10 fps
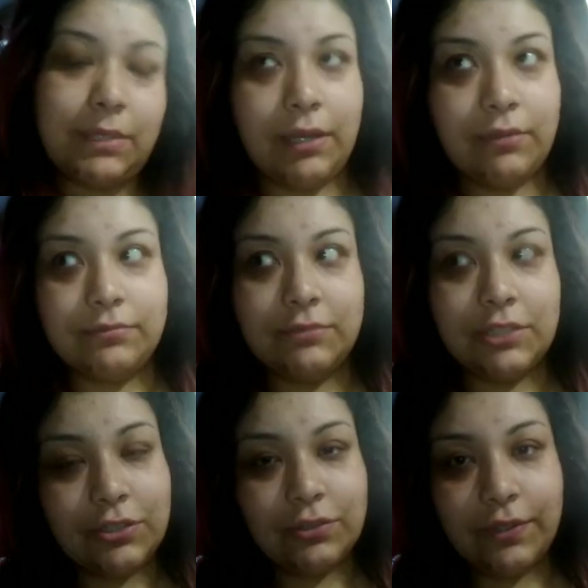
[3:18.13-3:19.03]
I
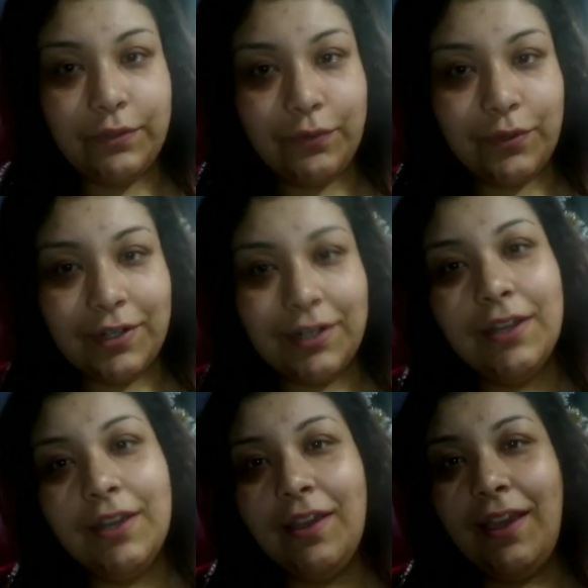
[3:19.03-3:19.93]
turned 24.
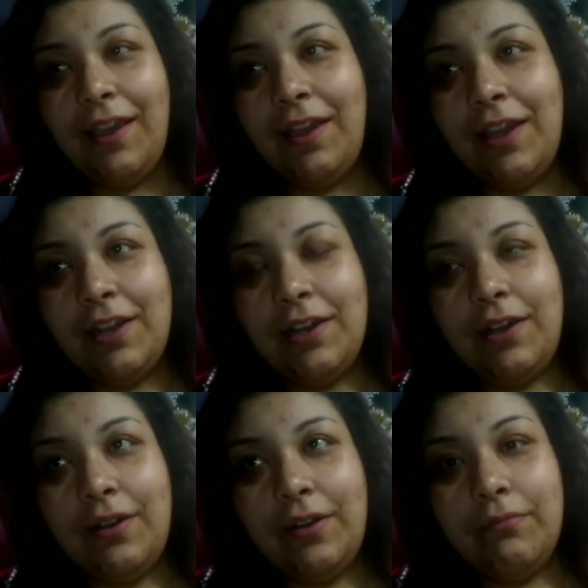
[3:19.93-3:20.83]
And
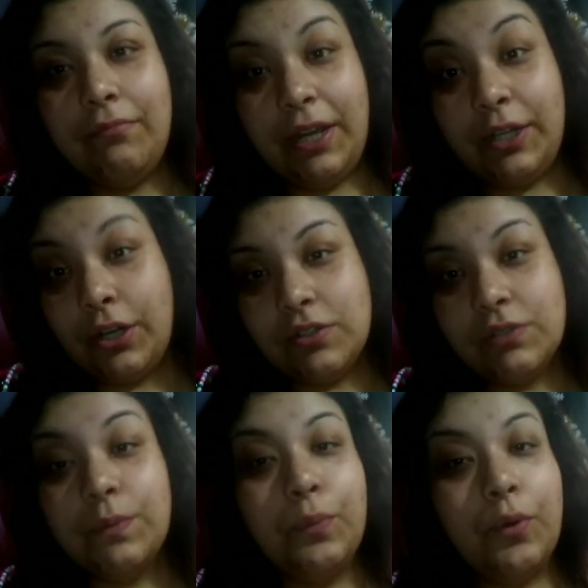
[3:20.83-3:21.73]
my daughters
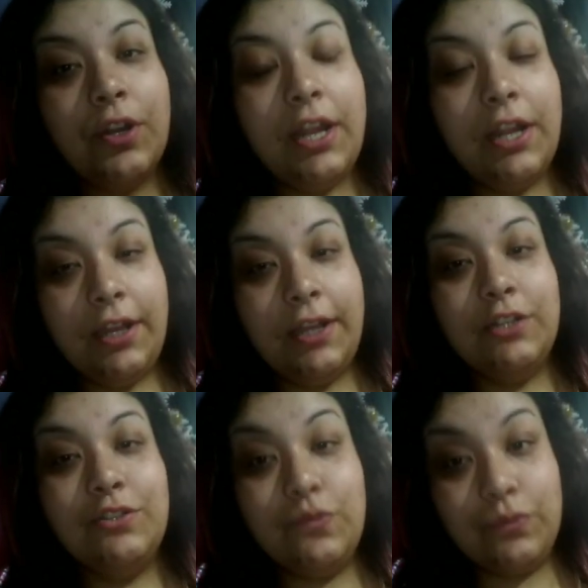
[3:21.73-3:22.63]
were born
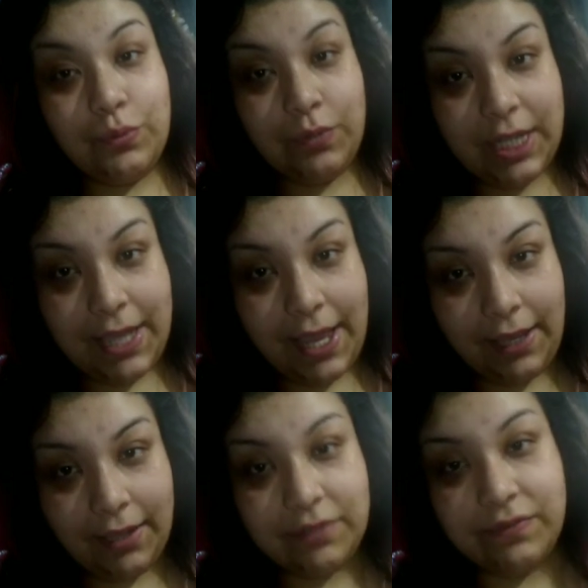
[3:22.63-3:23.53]
in June
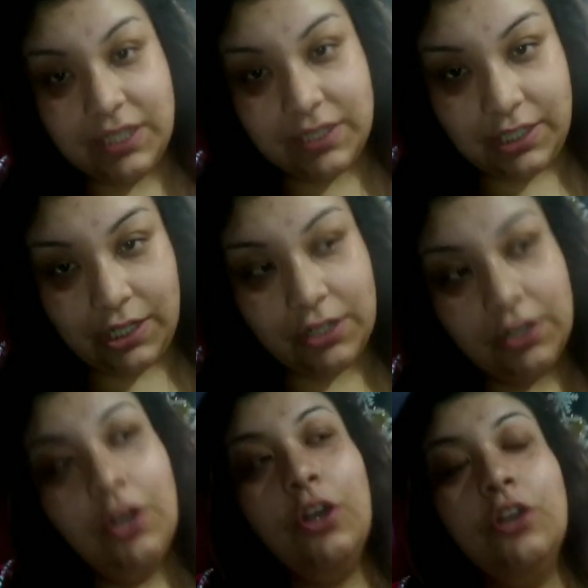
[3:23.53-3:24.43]
28th of this year.
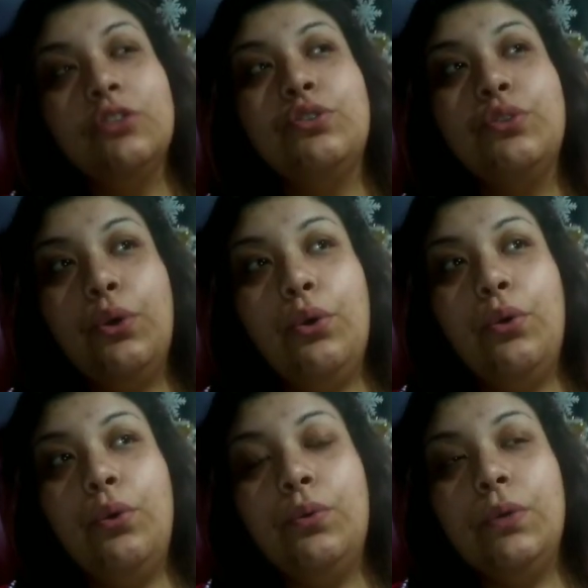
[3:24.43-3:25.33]

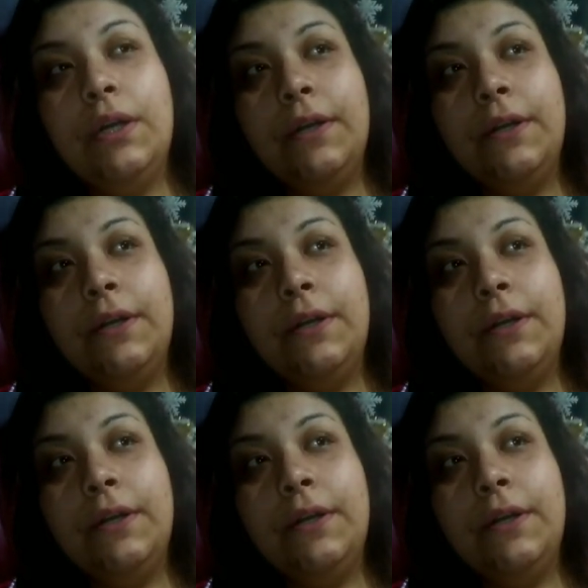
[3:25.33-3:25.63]
So